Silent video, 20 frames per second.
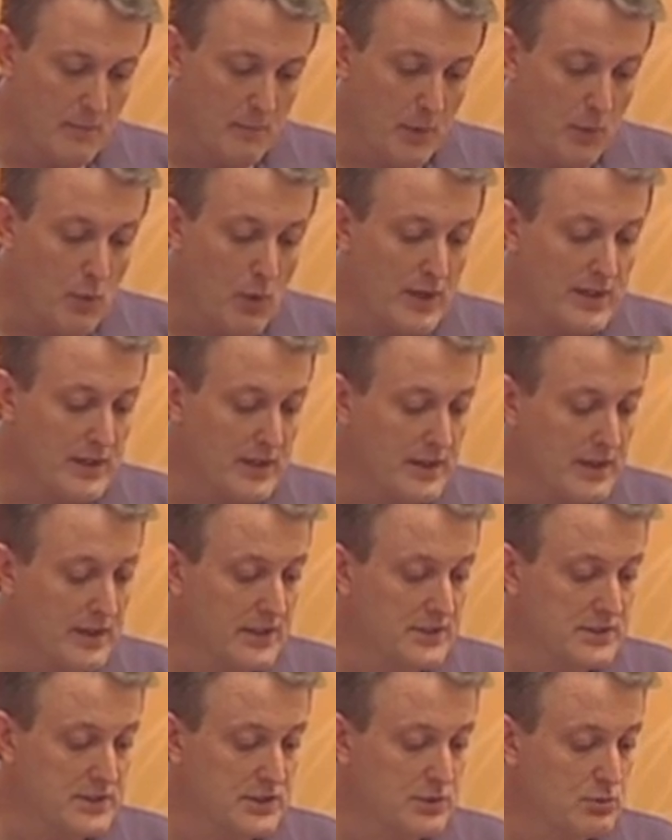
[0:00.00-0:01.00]
But one of the
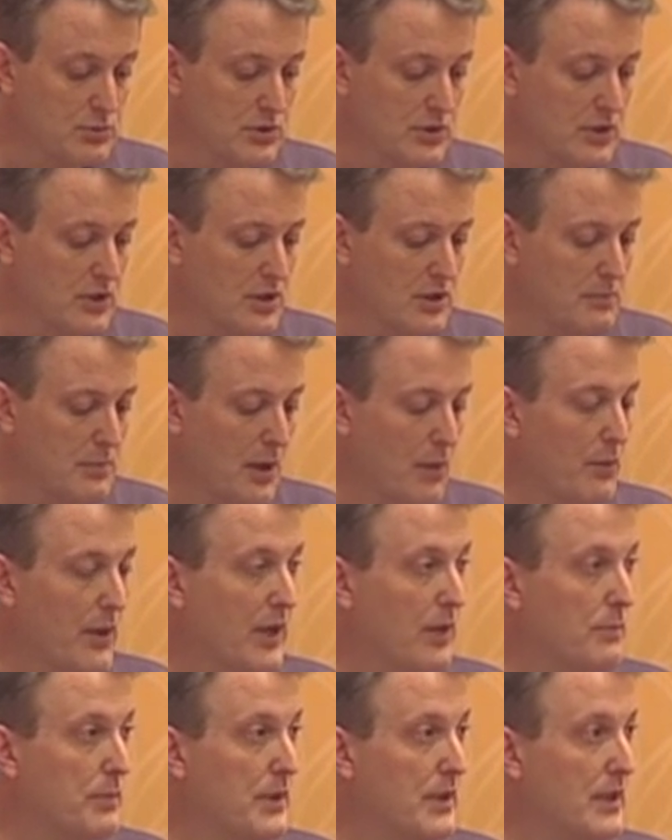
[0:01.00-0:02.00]
things that's really good about
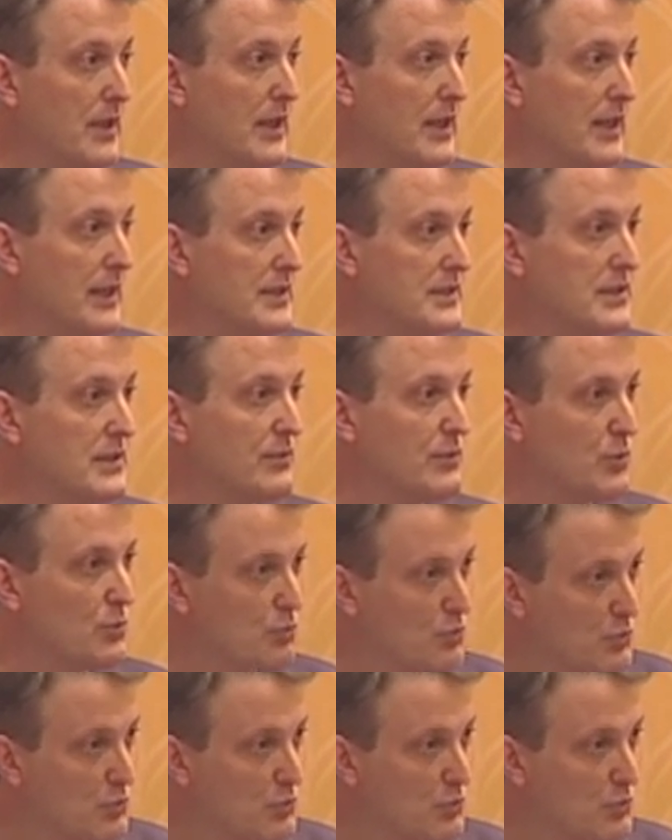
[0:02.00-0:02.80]
Wikipedia is if you